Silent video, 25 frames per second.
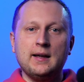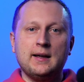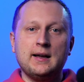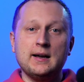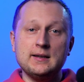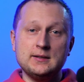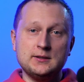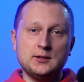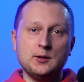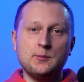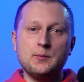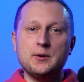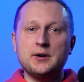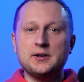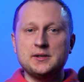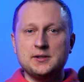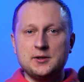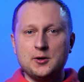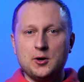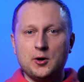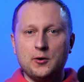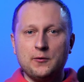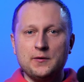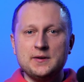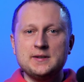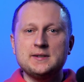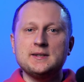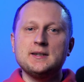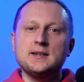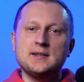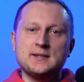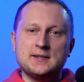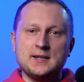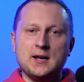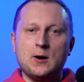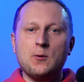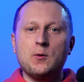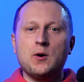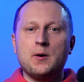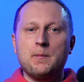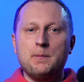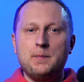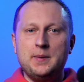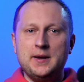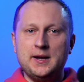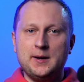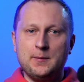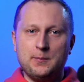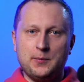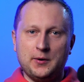Customer service is our
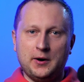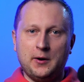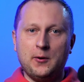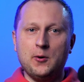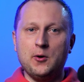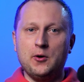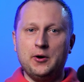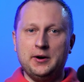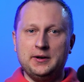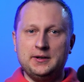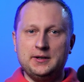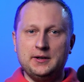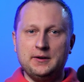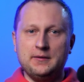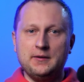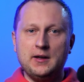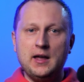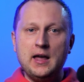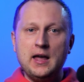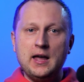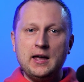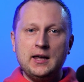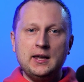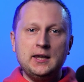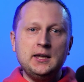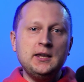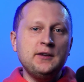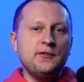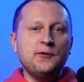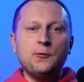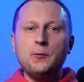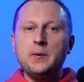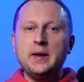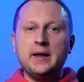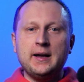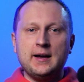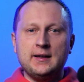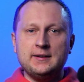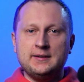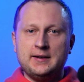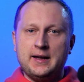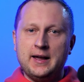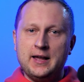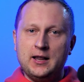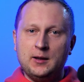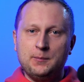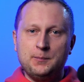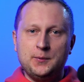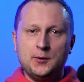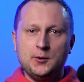big priority. If we can't
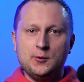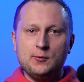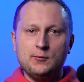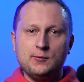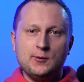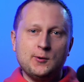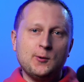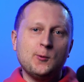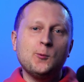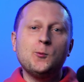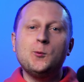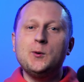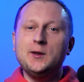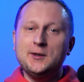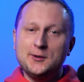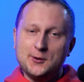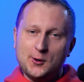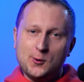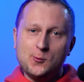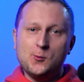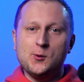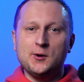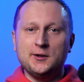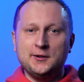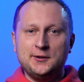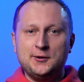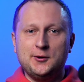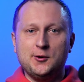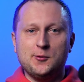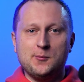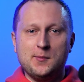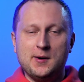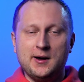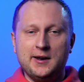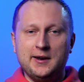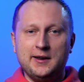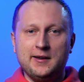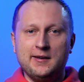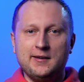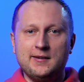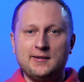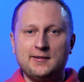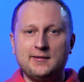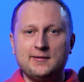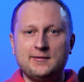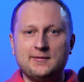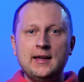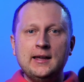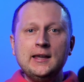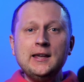help you, we don't want your money.
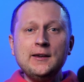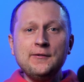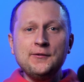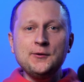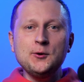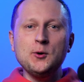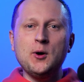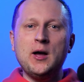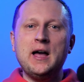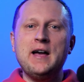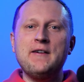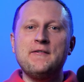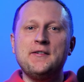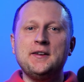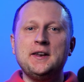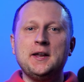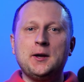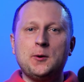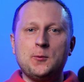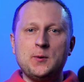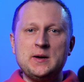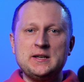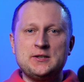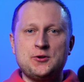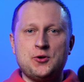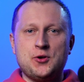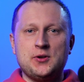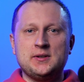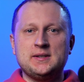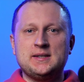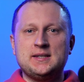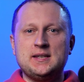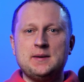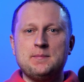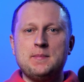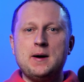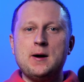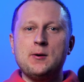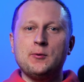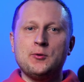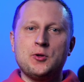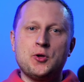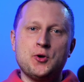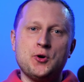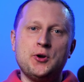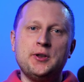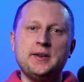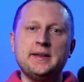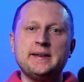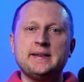If you have any questions about
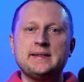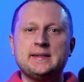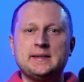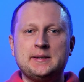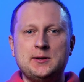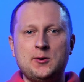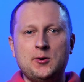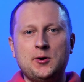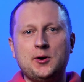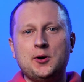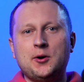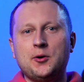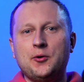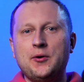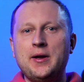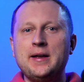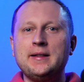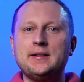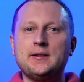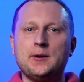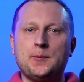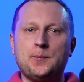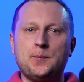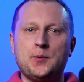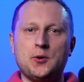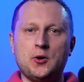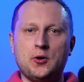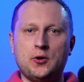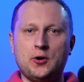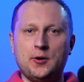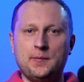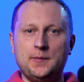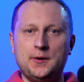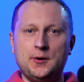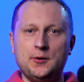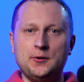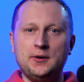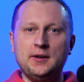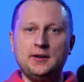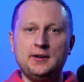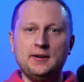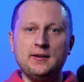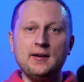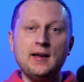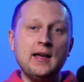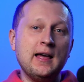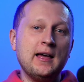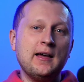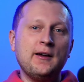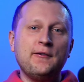joining Stock Creator Pro
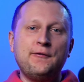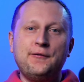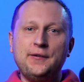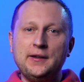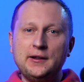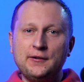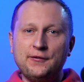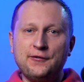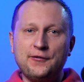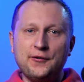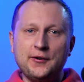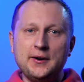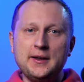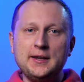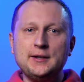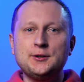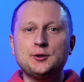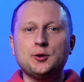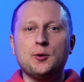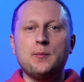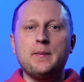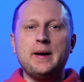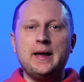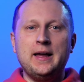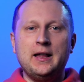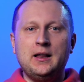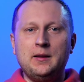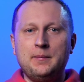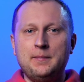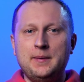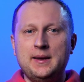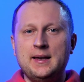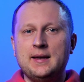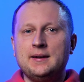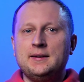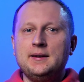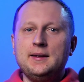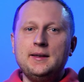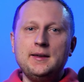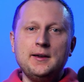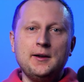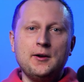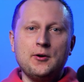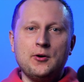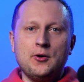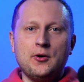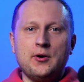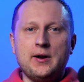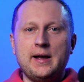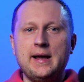community, feel free to mail me at
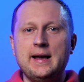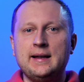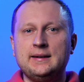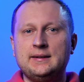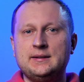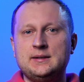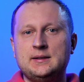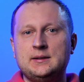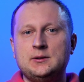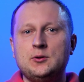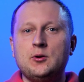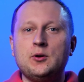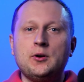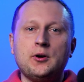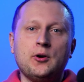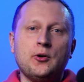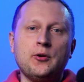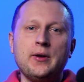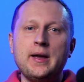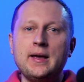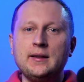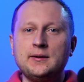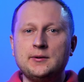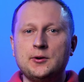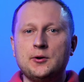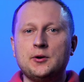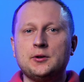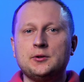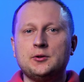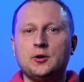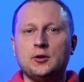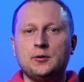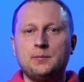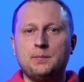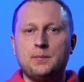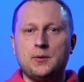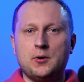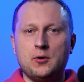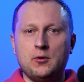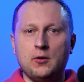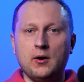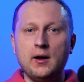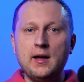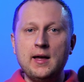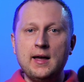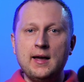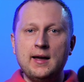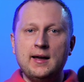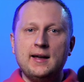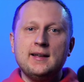igor@stockcreator.pro
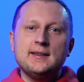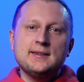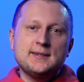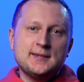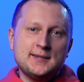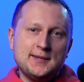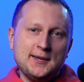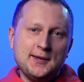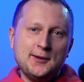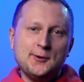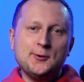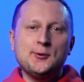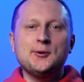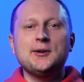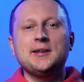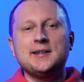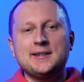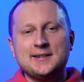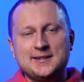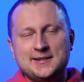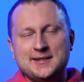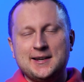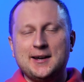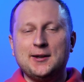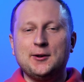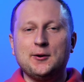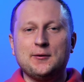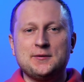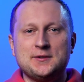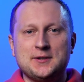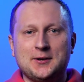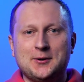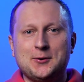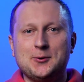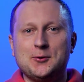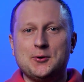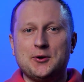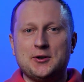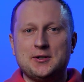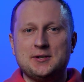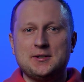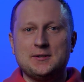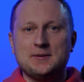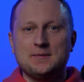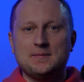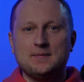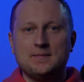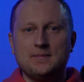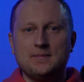and see you inside of the course.